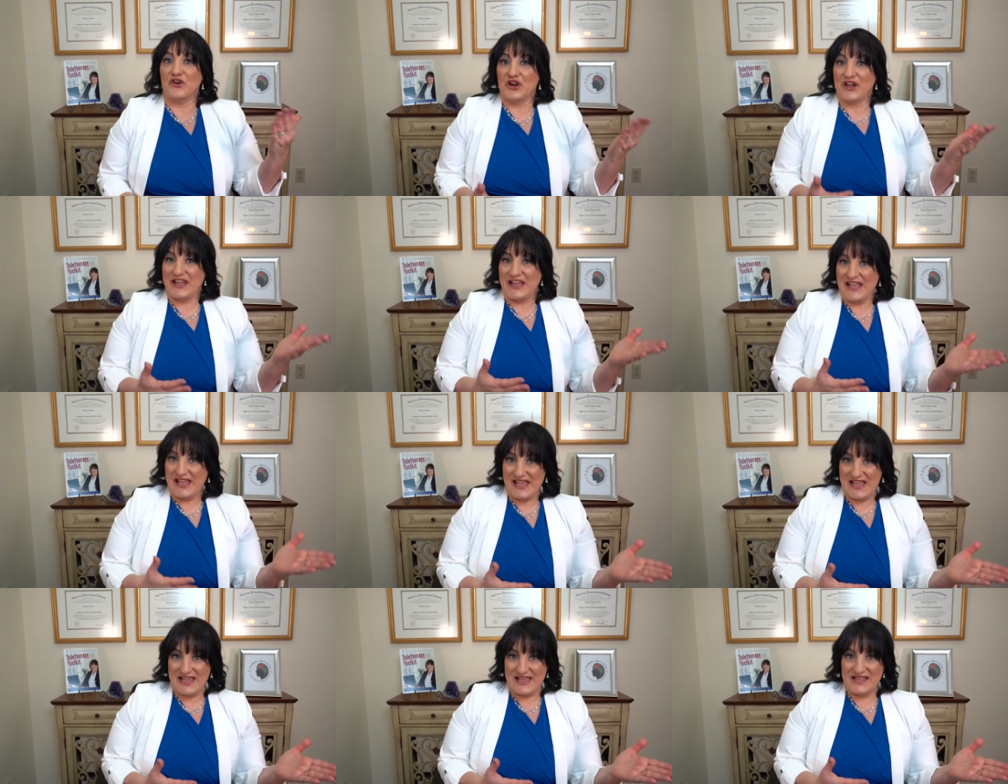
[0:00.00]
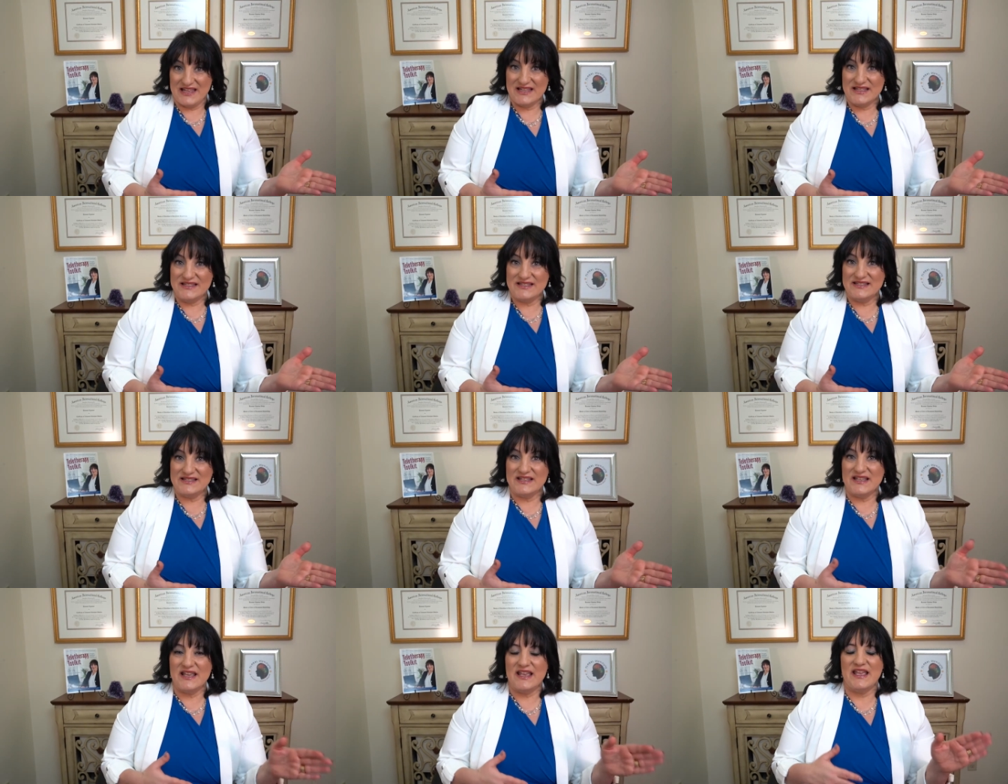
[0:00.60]

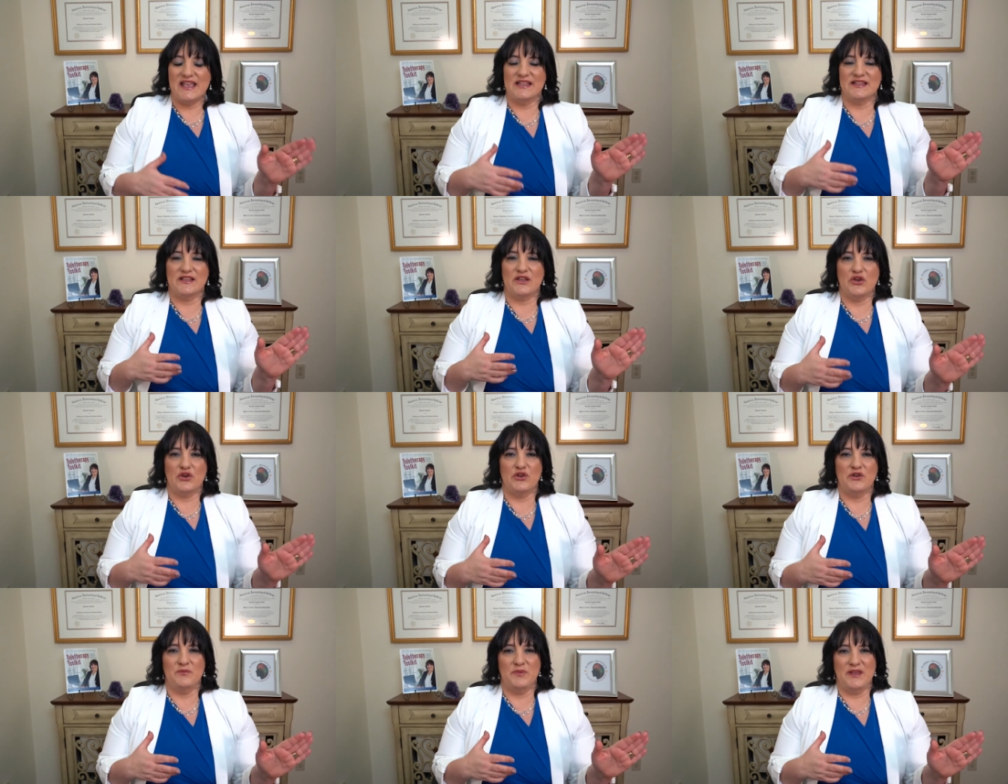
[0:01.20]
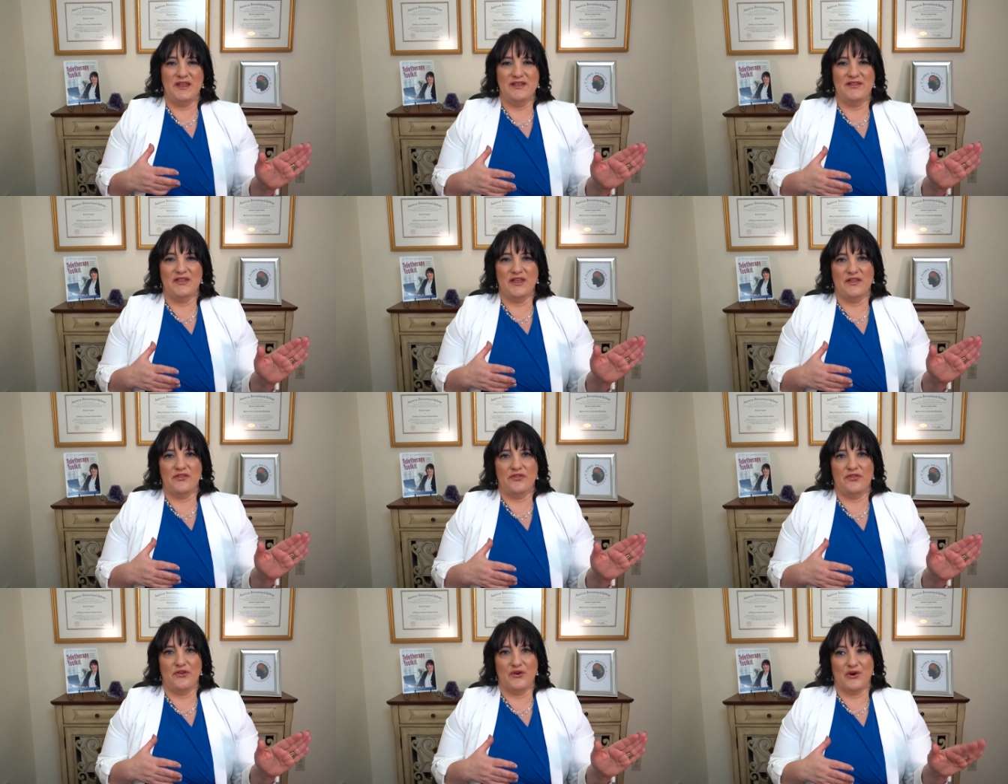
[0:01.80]
kids, it could be
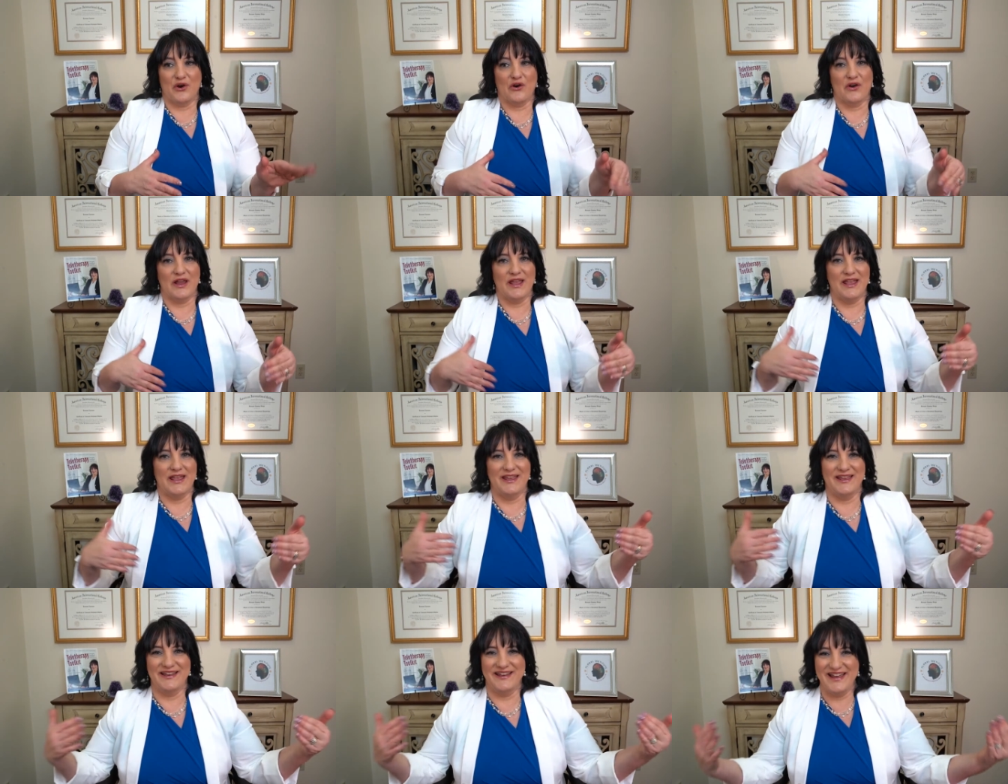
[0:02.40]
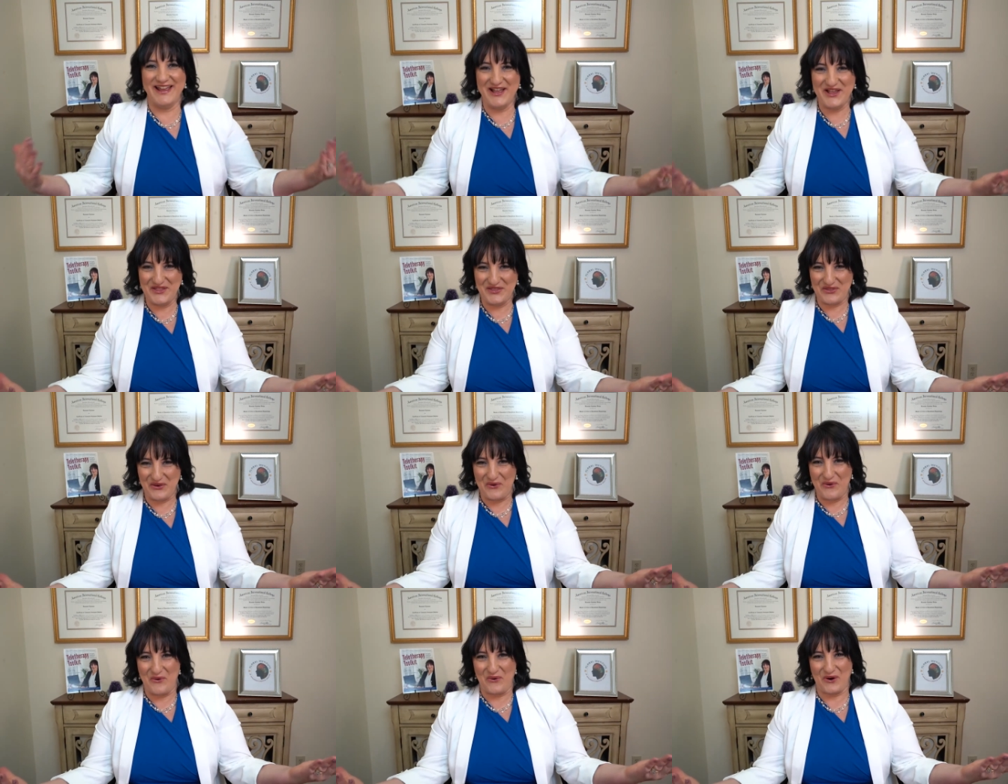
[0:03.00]
that they're in
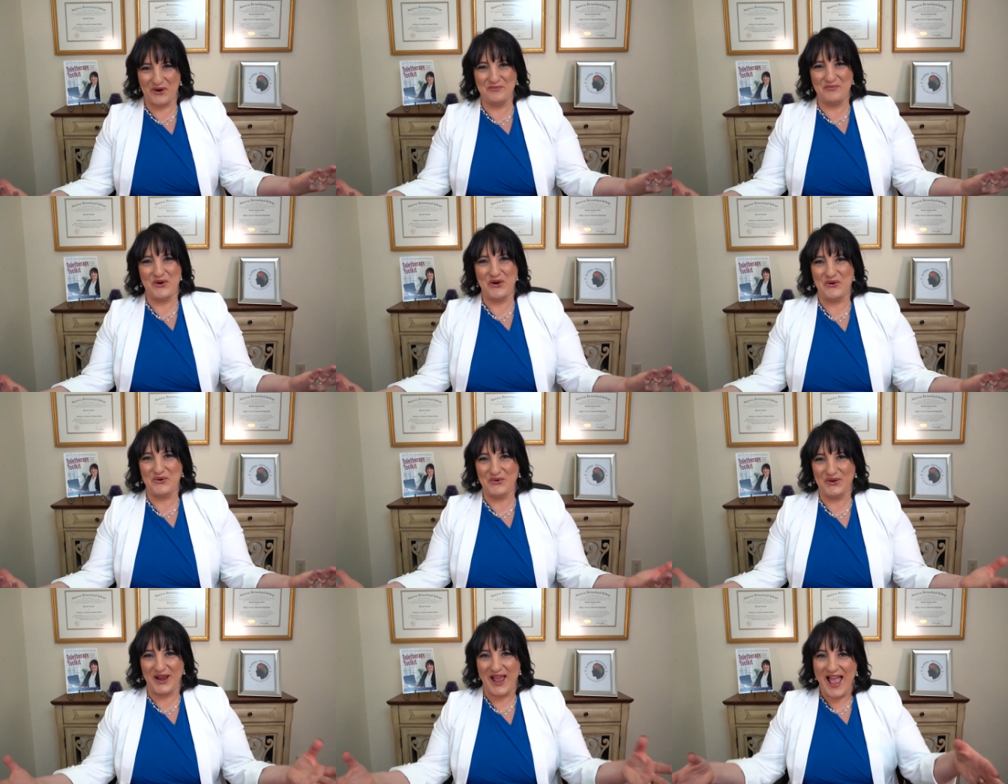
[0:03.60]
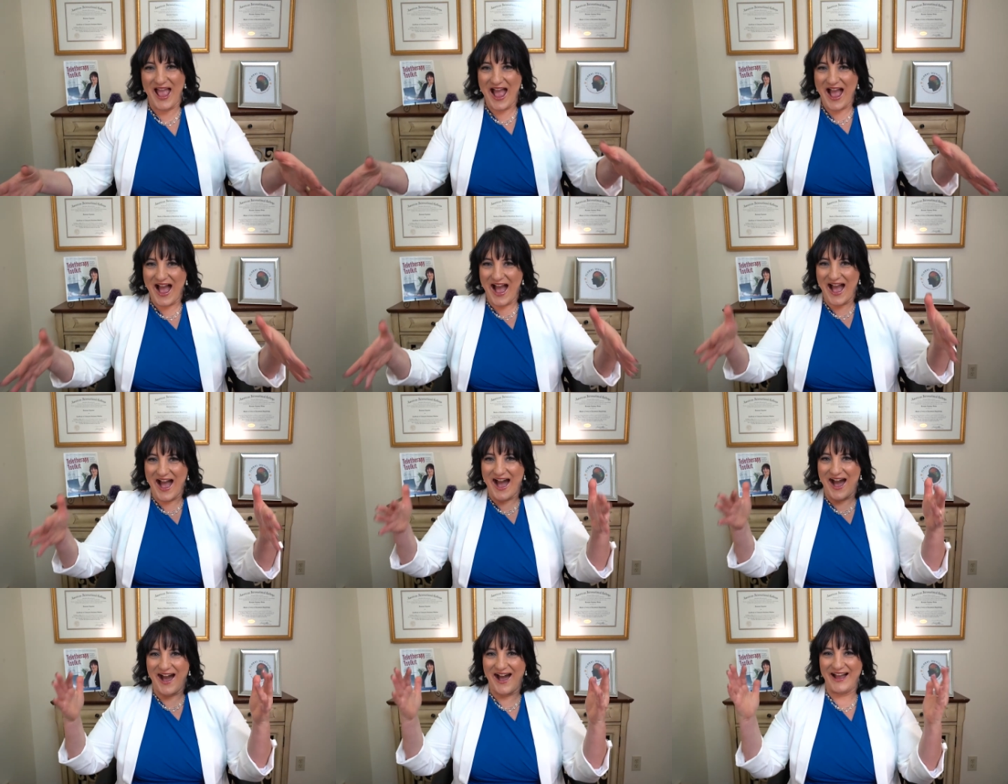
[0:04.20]
the hormone
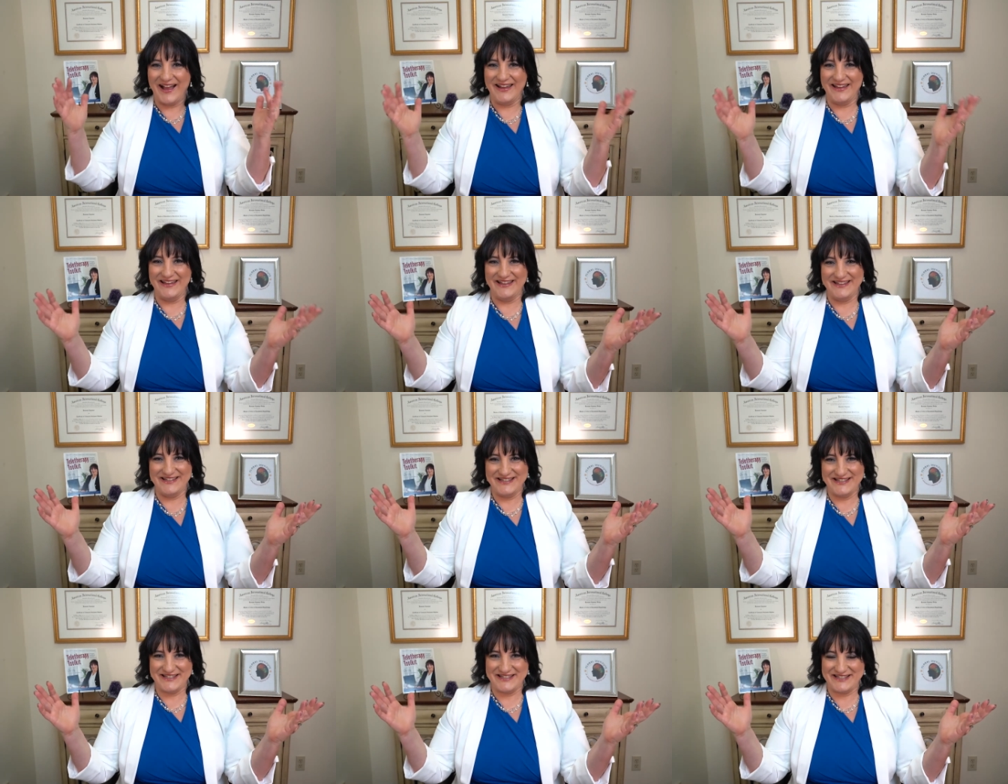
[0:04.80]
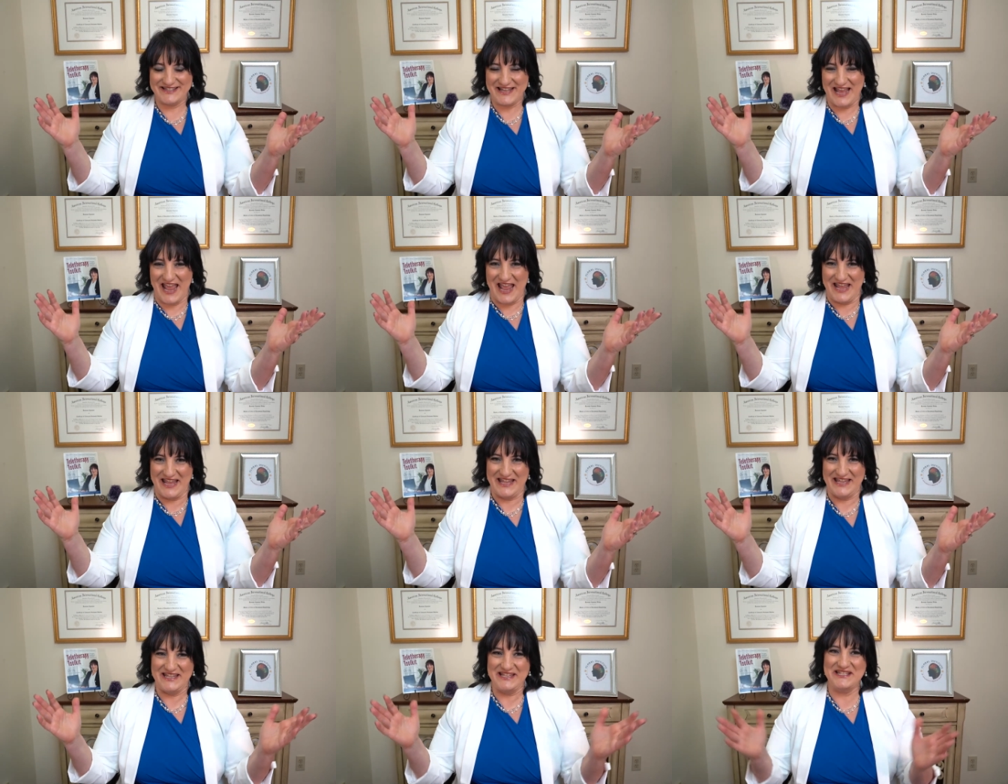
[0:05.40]
heightened
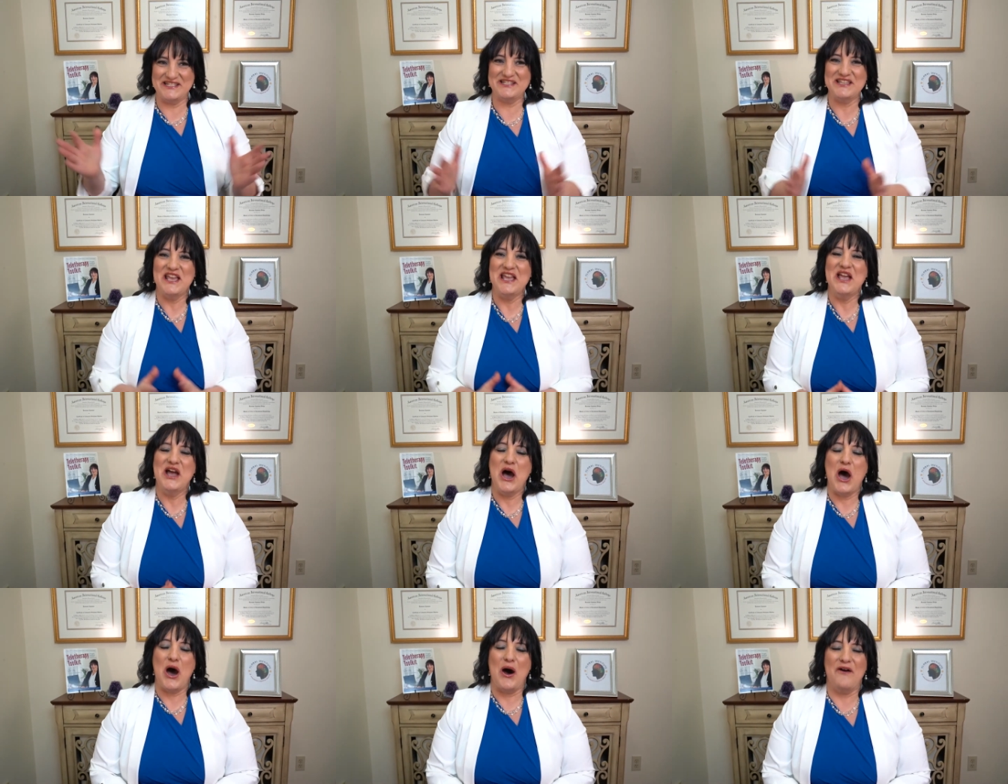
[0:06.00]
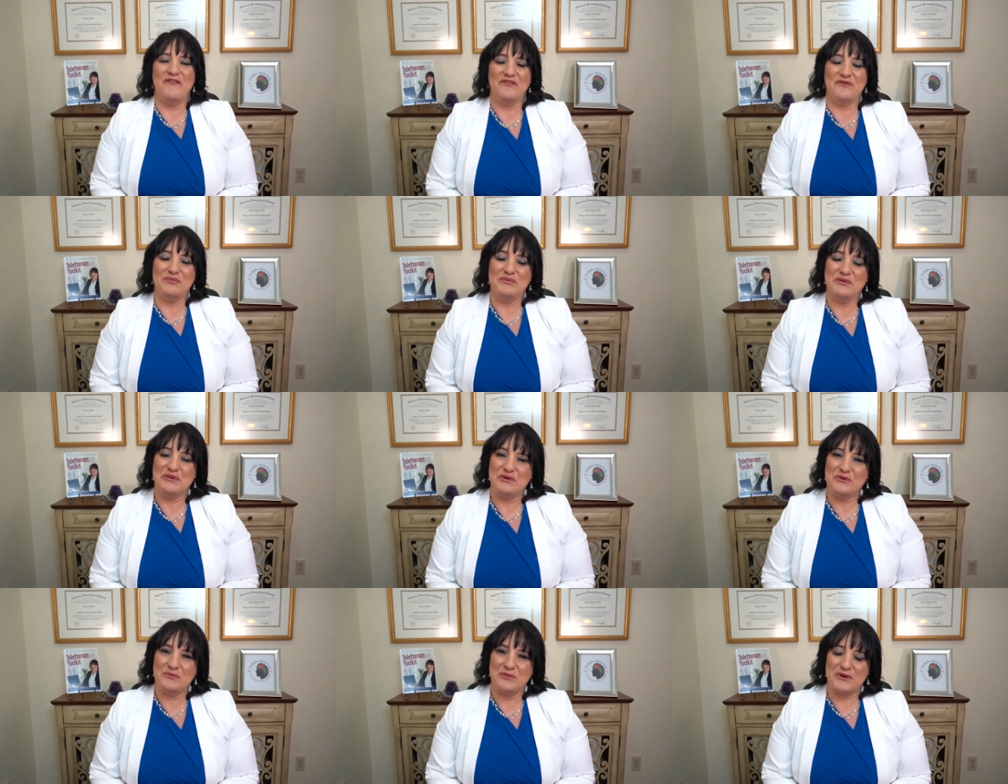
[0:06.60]
stage of
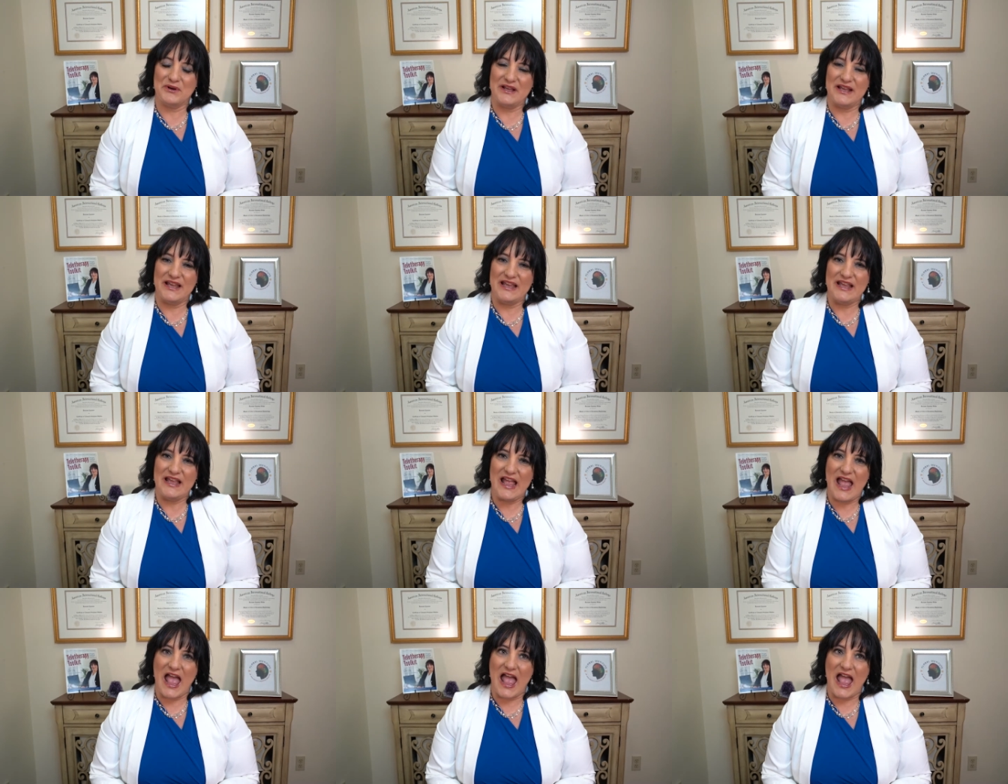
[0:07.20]
puberty.